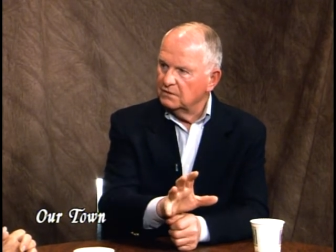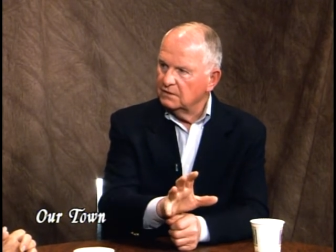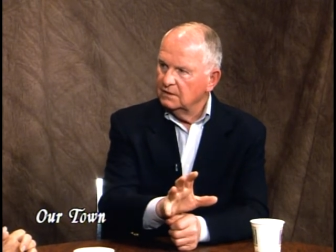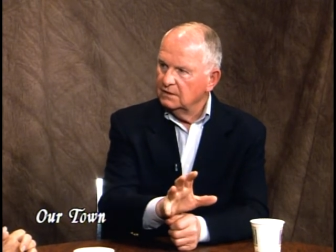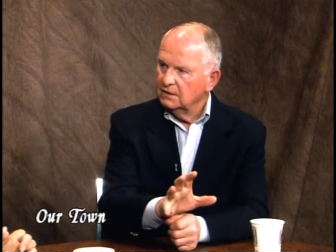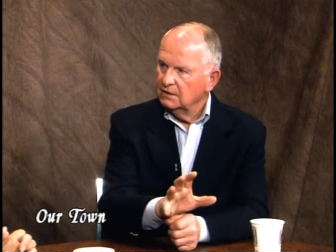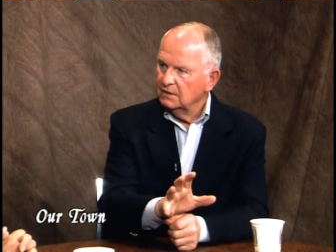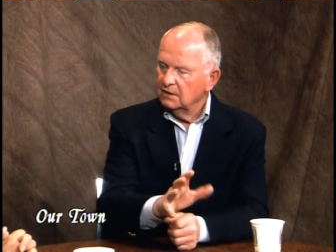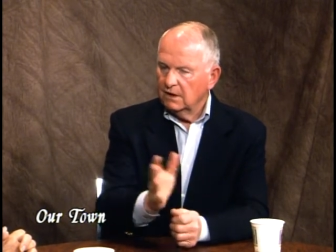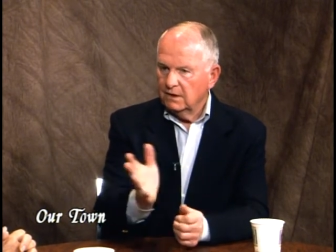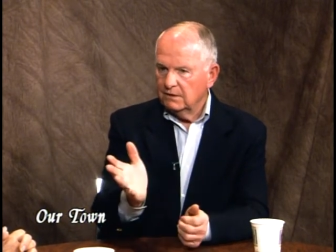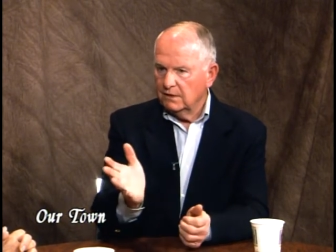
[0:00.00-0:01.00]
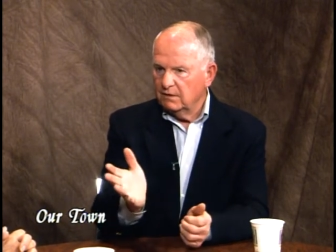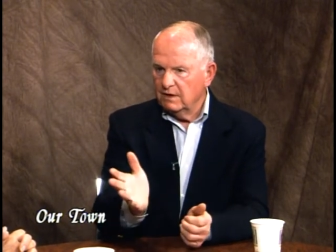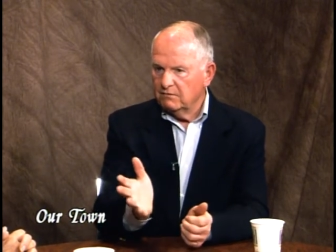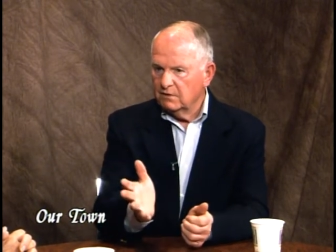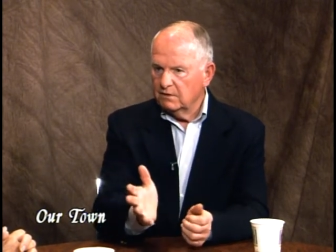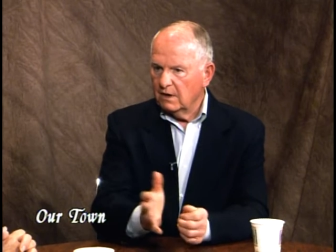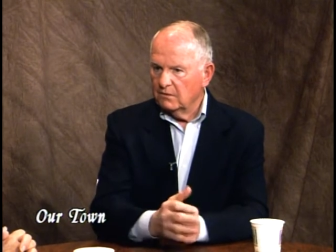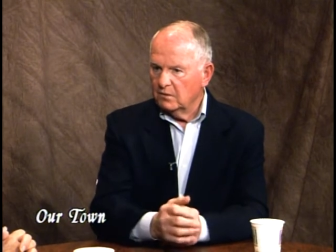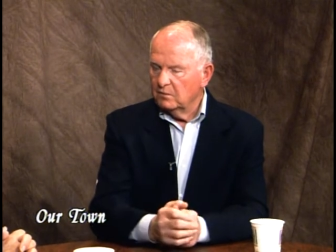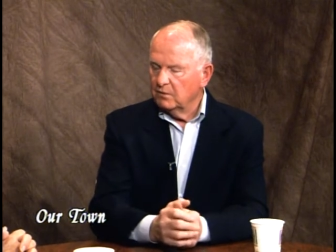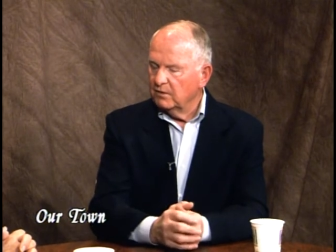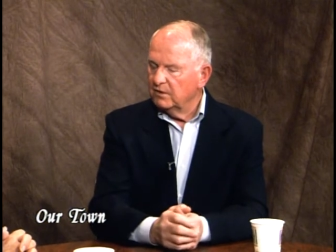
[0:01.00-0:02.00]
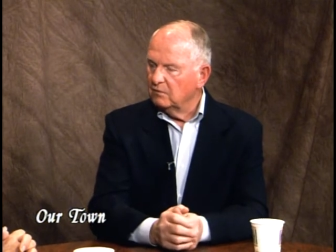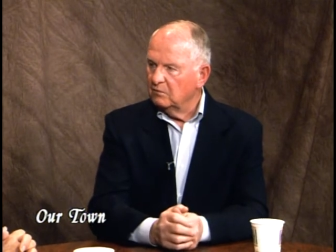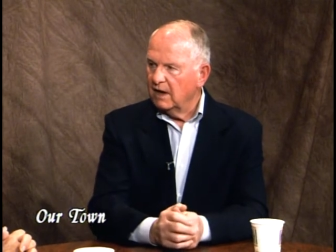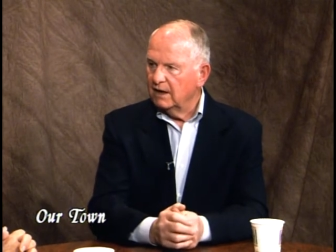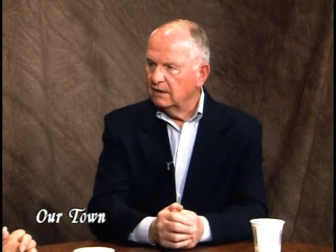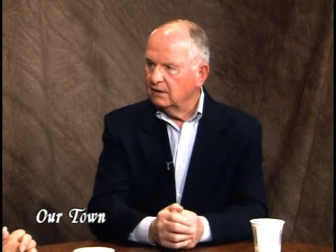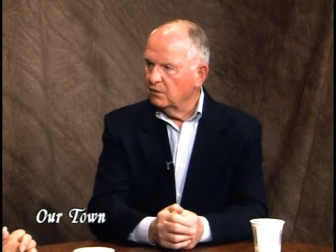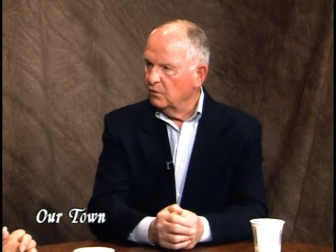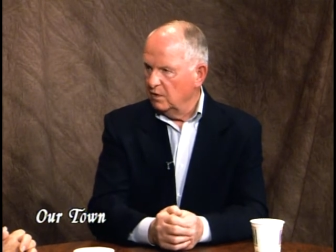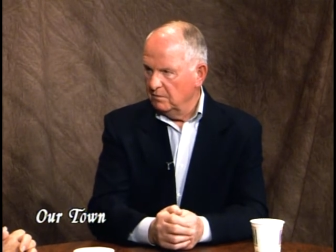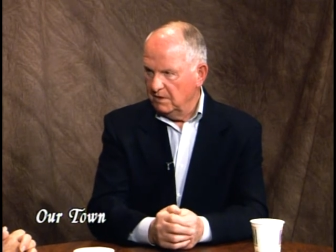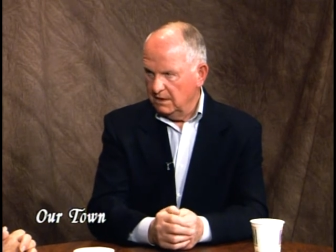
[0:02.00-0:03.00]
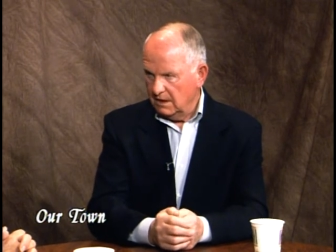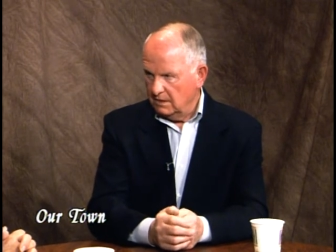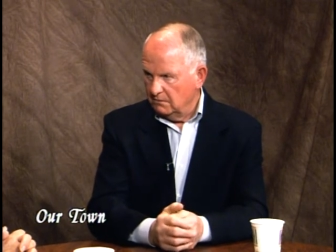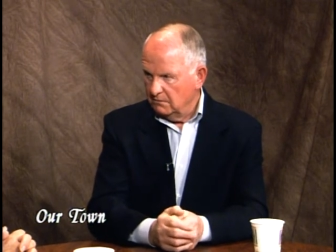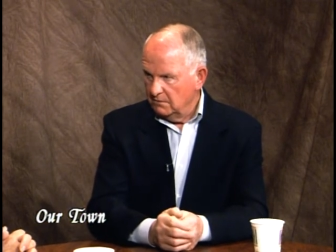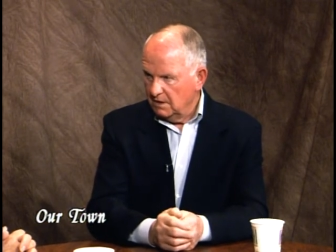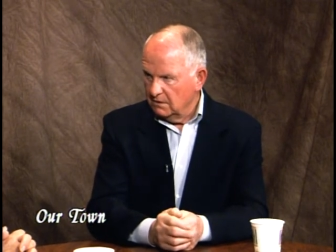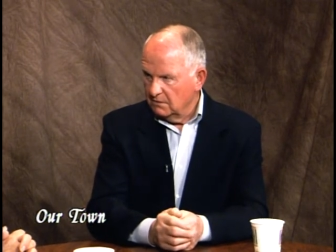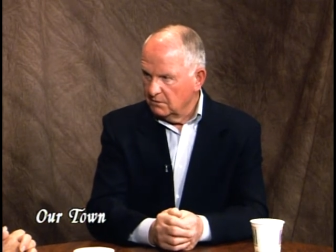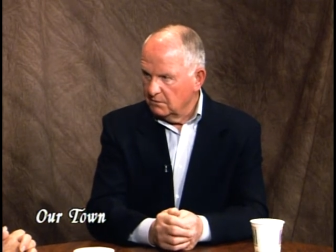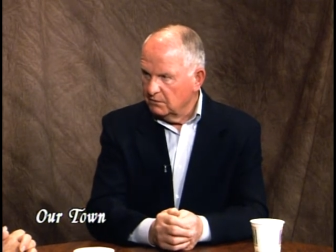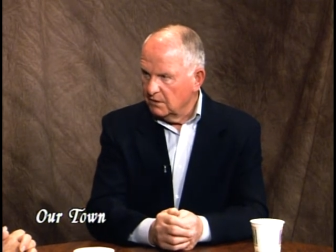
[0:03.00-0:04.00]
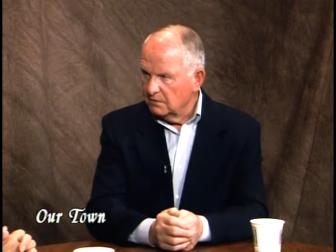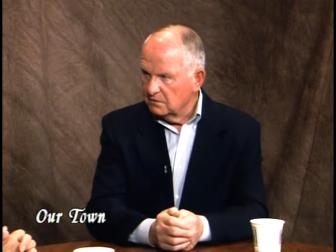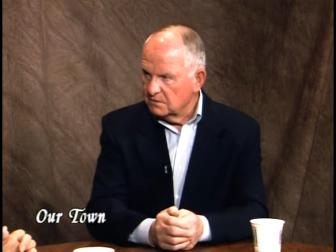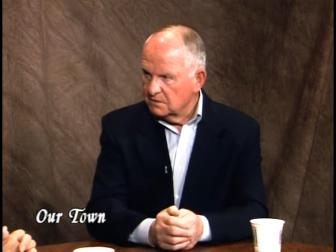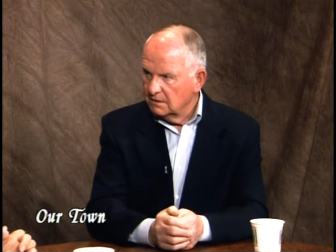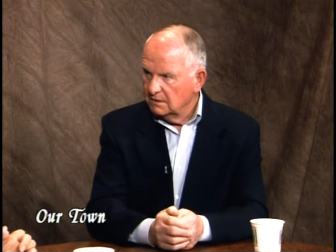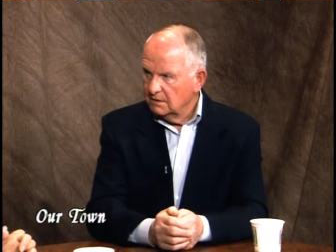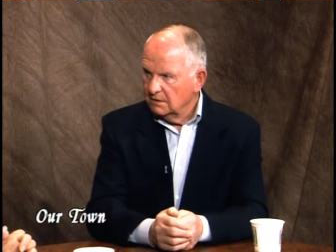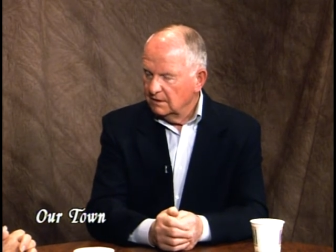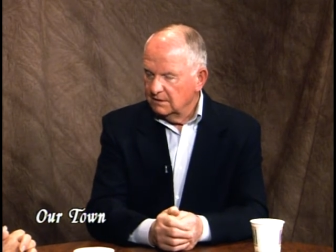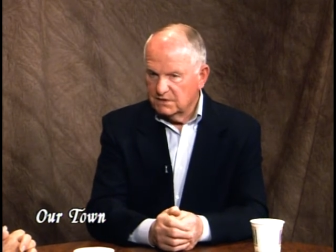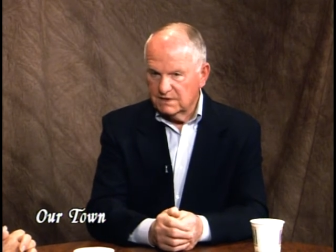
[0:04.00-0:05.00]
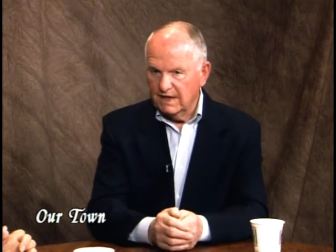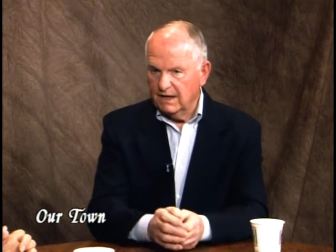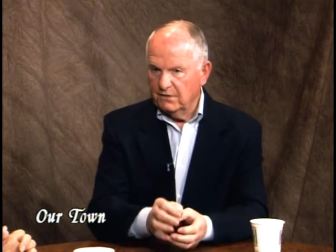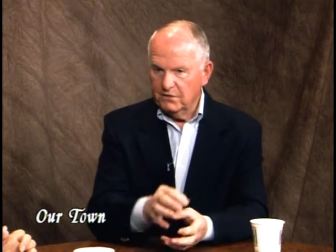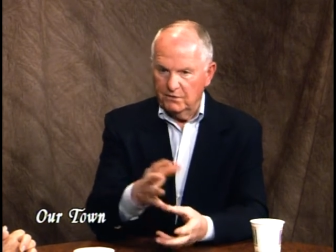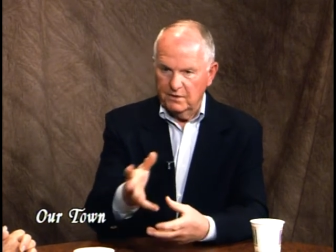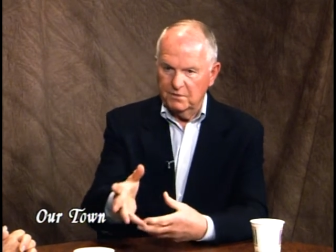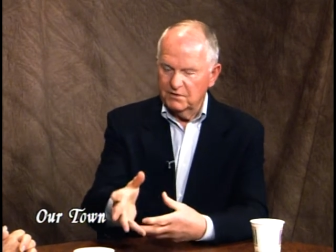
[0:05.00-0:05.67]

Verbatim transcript: Mm -hmm. uh, even down to the point of buying equipment out of, out of the funds and saying 30%, 50%.